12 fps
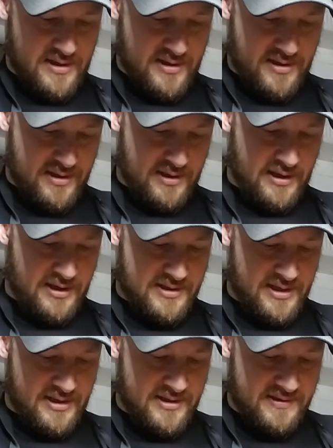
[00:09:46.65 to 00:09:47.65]
I think I
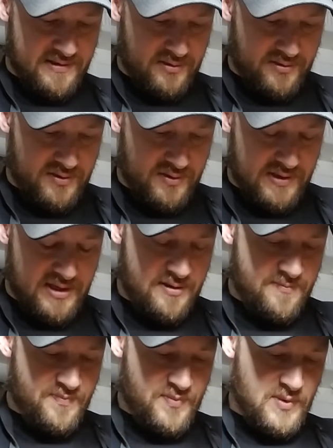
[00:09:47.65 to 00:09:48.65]
tied this a little too tight.
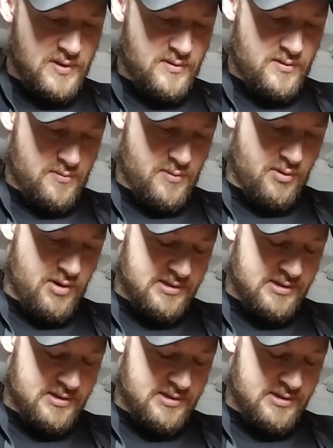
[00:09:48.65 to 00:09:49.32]
Maybe